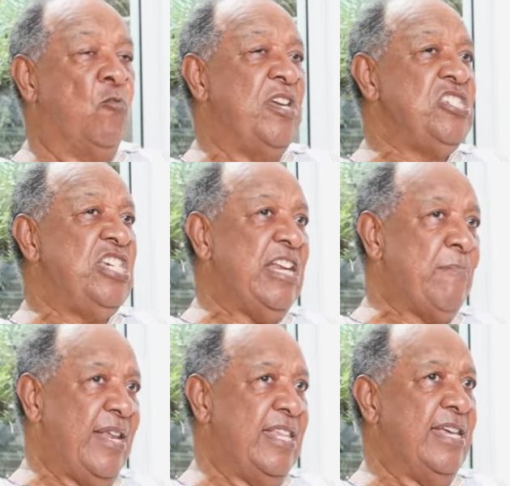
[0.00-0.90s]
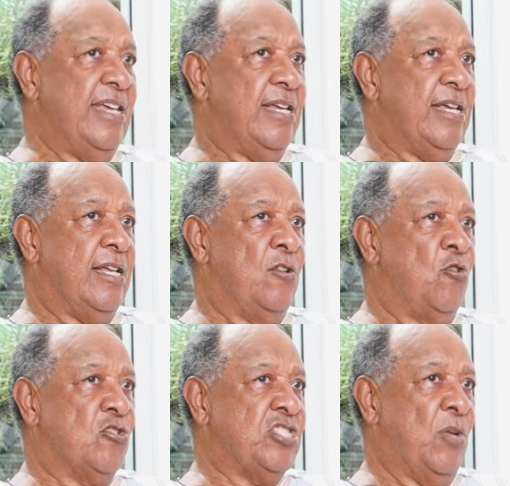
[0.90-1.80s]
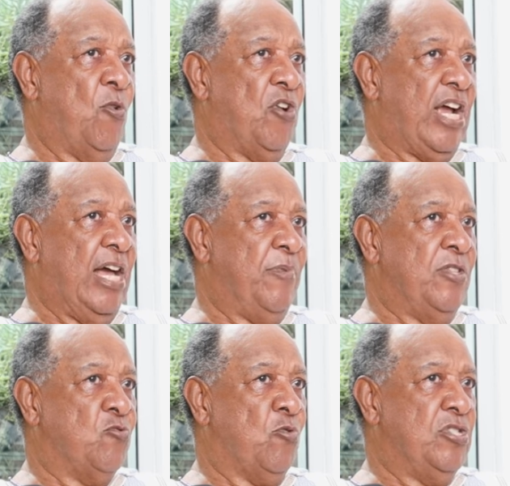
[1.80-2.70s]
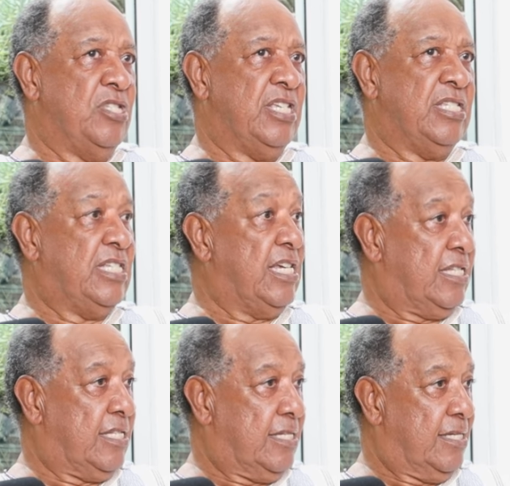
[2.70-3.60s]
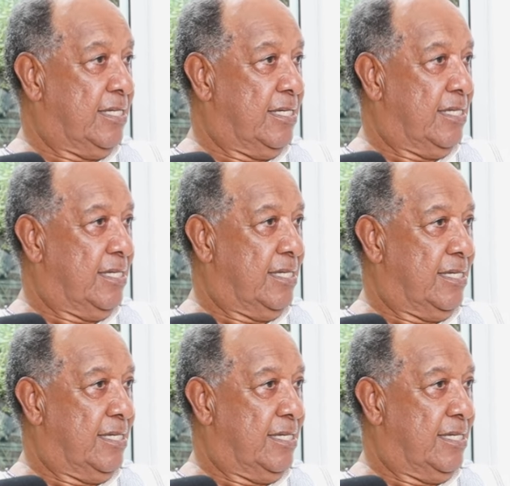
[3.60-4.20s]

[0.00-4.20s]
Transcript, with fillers: when Germany lost the World Cup in 26, mm.